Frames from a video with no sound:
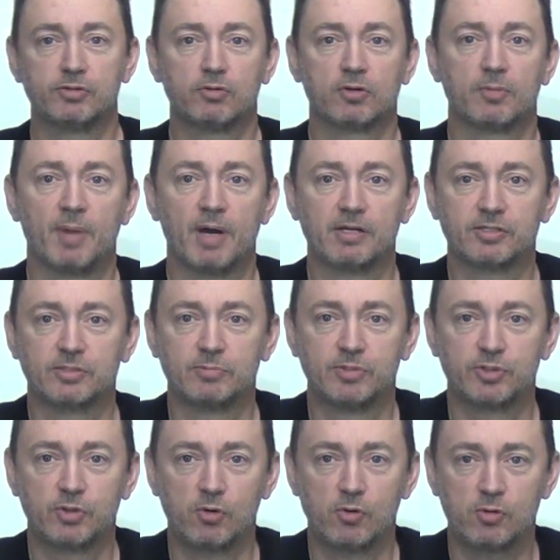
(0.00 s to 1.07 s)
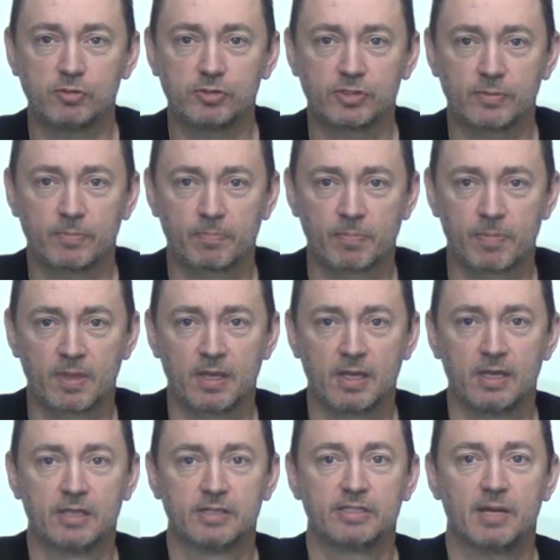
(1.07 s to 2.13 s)
talk about some saws,
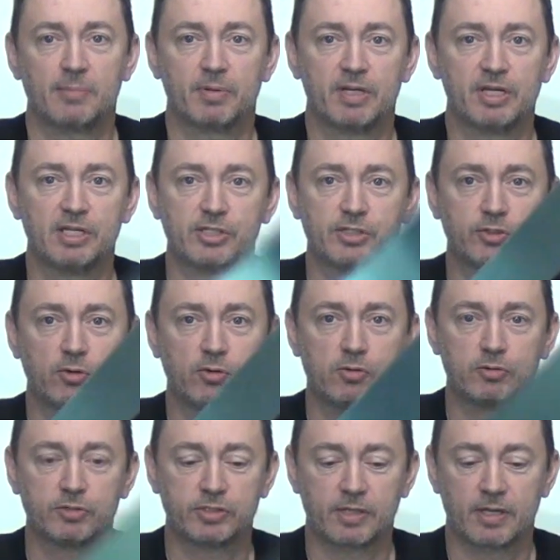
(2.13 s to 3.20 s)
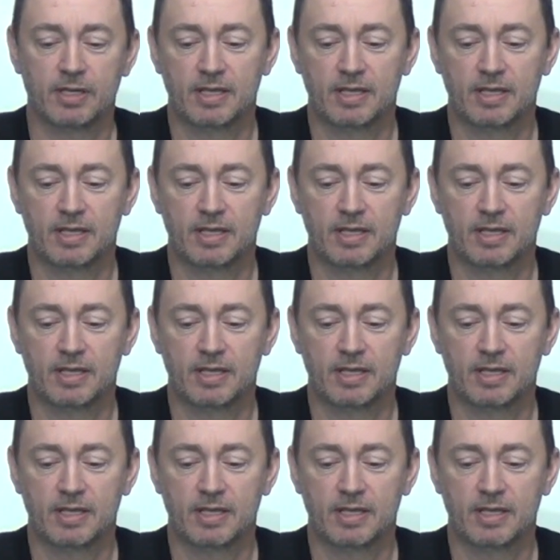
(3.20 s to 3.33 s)
Japanese saws.